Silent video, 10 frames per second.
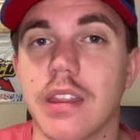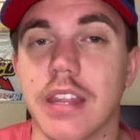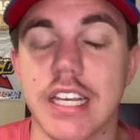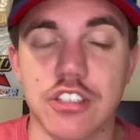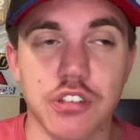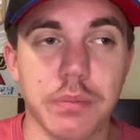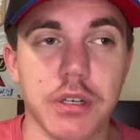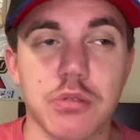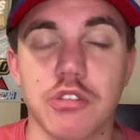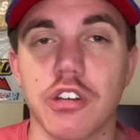The history
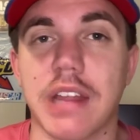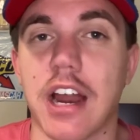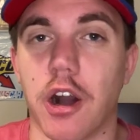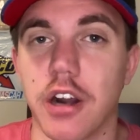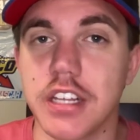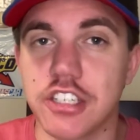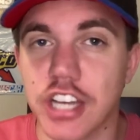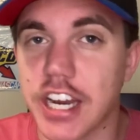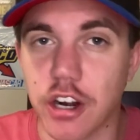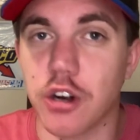books will show. That Harley
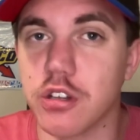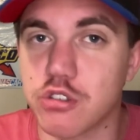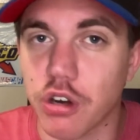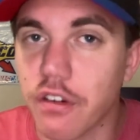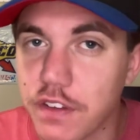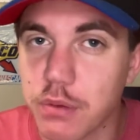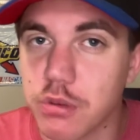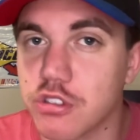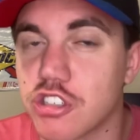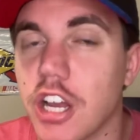J. Earl trophy
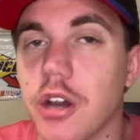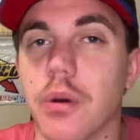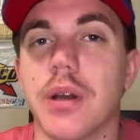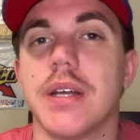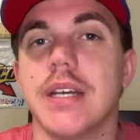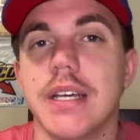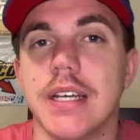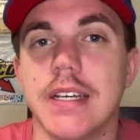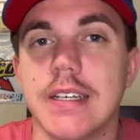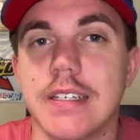will show.
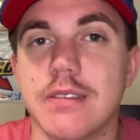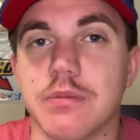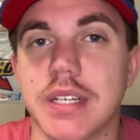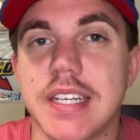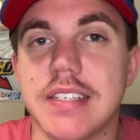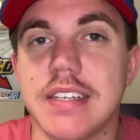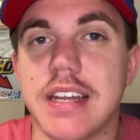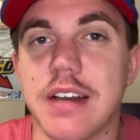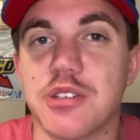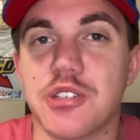Ricky
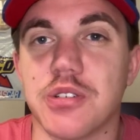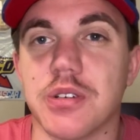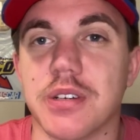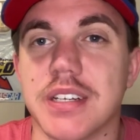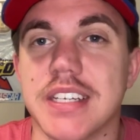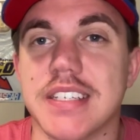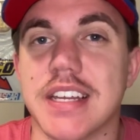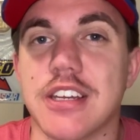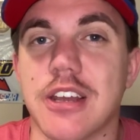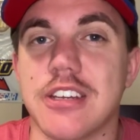Stenhouse Jr. is a
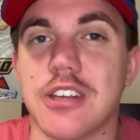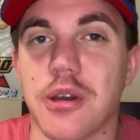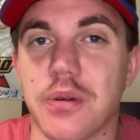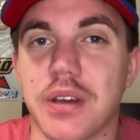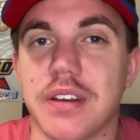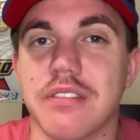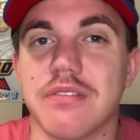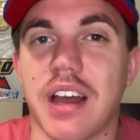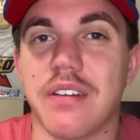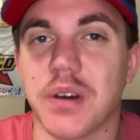Daytona
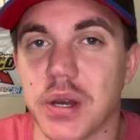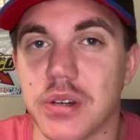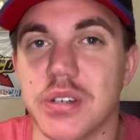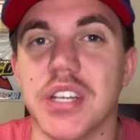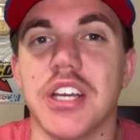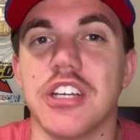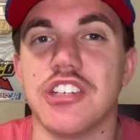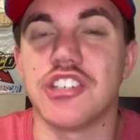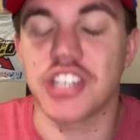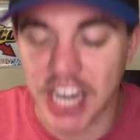500
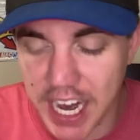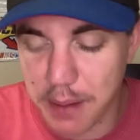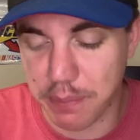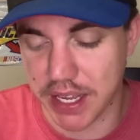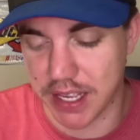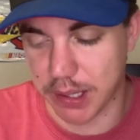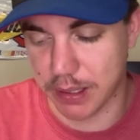champion.